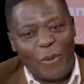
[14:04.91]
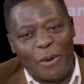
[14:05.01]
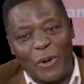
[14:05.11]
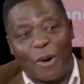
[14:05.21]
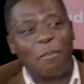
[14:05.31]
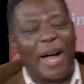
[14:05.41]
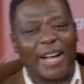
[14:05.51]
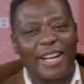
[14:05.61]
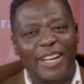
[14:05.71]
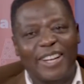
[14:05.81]
When we come
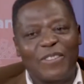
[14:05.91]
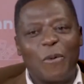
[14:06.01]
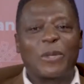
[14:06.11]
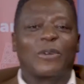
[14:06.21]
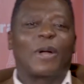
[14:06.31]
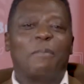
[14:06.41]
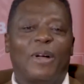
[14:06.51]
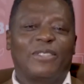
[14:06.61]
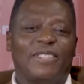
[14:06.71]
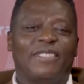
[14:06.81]
back, we will talk
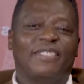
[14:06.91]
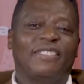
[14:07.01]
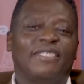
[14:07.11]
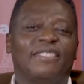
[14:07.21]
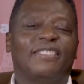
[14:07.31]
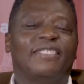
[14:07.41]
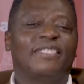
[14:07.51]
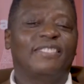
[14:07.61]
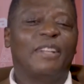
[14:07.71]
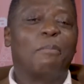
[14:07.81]
about
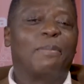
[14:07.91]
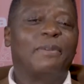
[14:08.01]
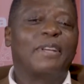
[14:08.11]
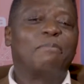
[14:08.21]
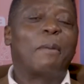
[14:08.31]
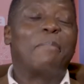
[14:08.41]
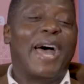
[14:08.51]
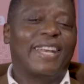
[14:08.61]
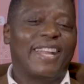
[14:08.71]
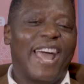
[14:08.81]
the
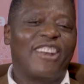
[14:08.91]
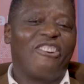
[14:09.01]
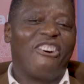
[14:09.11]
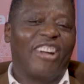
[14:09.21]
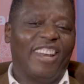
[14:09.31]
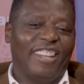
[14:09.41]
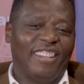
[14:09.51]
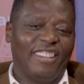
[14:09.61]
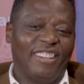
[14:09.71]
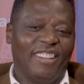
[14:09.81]
bad and the ugly,
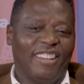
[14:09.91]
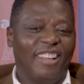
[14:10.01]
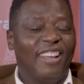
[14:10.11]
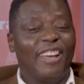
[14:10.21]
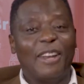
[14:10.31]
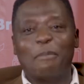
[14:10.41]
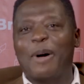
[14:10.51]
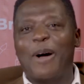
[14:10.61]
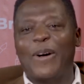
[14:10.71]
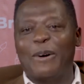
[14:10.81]
and the
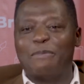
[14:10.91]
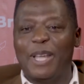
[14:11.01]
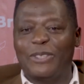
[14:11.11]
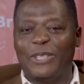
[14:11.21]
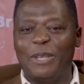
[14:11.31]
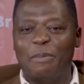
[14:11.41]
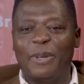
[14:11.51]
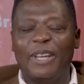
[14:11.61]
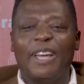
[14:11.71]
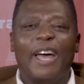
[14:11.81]
power of mentorship
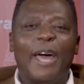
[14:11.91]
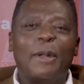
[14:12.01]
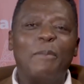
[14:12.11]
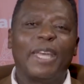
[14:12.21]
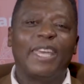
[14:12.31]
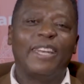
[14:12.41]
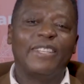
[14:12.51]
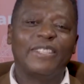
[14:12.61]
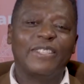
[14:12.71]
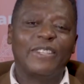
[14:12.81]
and the
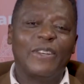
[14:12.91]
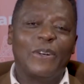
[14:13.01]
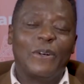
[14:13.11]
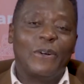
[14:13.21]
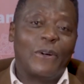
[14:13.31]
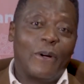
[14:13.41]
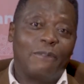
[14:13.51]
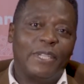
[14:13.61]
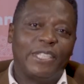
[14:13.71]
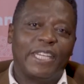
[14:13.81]
making
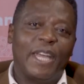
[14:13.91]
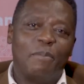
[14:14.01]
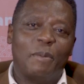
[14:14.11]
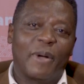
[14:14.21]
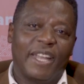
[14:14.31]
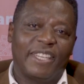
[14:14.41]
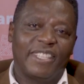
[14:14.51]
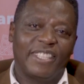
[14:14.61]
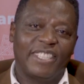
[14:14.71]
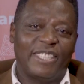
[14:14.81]
of the JAB
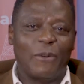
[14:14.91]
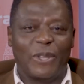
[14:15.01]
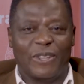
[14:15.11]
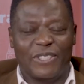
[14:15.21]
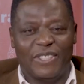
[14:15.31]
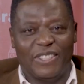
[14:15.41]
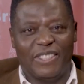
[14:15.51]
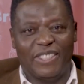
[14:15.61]
brand. Stay with us.